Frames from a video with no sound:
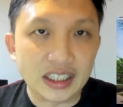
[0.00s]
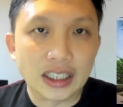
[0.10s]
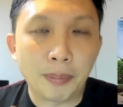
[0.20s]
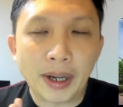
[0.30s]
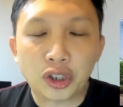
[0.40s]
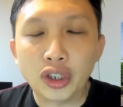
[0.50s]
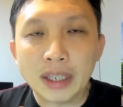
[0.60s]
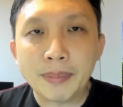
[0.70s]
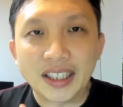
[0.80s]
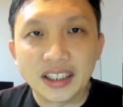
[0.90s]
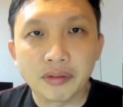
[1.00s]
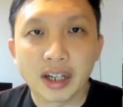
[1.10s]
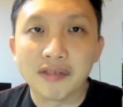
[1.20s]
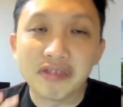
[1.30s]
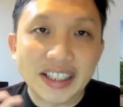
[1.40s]
Now, Macrolink Medini,
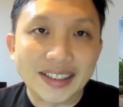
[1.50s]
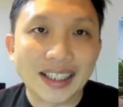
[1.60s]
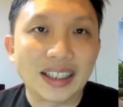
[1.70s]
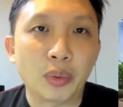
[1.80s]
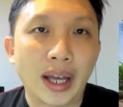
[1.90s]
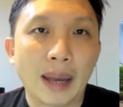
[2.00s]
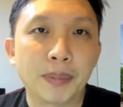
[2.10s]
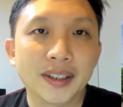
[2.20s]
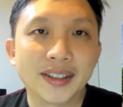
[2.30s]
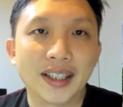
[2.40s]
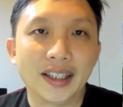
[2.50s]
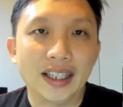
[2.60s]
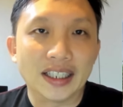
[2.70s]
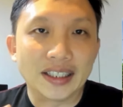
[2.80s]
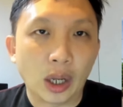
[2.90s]
right, recently what happened is that they
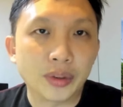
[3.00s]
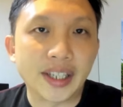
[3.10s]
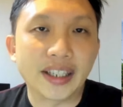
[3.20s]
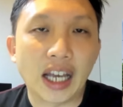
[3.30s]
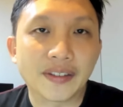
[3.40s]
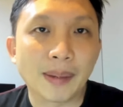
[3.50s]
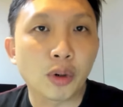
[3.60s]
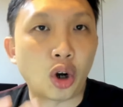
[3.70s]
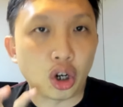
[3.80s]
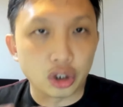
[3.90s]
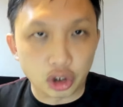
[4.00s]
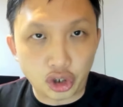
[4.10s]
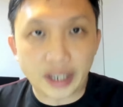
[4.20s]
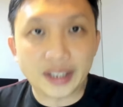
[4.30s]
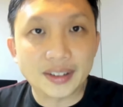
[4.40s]
announced that they have some
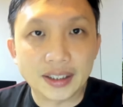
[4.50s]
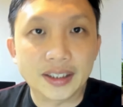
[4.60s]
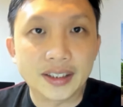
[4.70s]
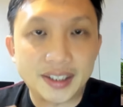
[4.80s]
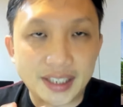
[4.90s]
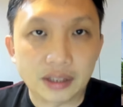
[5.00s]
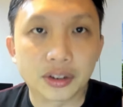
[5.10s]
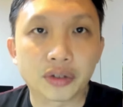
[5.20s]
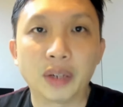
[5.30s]
contractor sales, right,